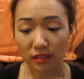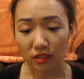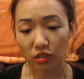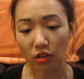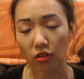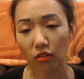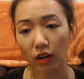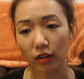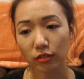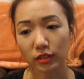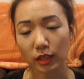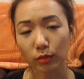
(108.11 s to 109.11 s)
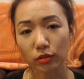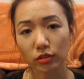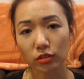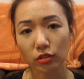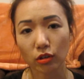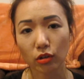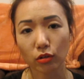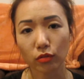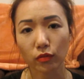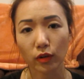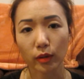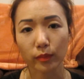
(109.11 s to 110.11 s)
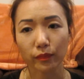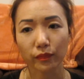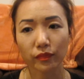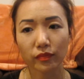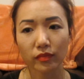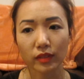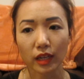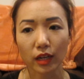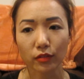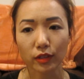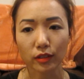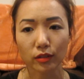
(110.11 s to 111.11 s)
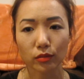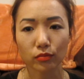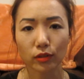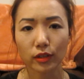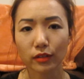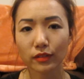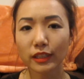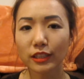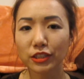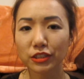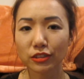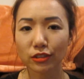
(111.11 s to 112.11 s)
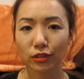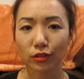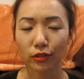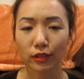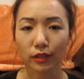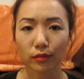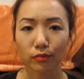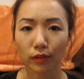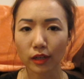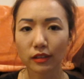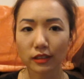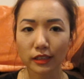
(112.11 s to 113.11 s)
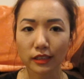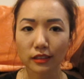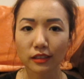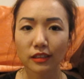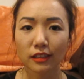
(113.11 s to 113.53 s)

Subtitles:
So I was able to go from having one of each to going monolid